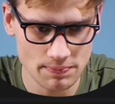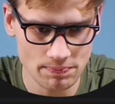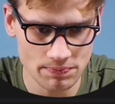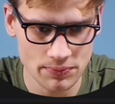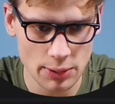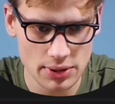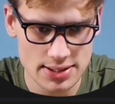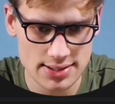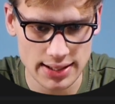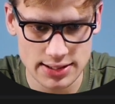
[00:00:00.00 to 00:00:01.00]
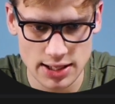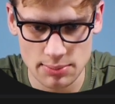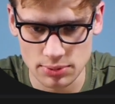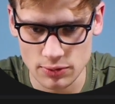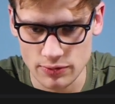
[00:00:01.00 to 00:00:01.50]
I'm going to select
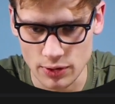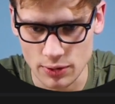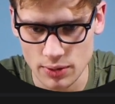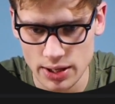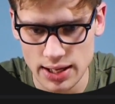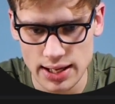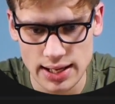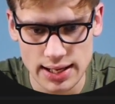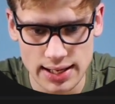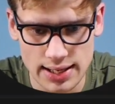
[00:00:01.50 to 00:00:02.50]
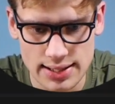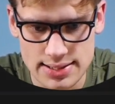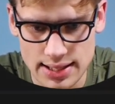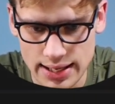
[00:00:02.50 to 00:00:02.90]
Upload Photo, and I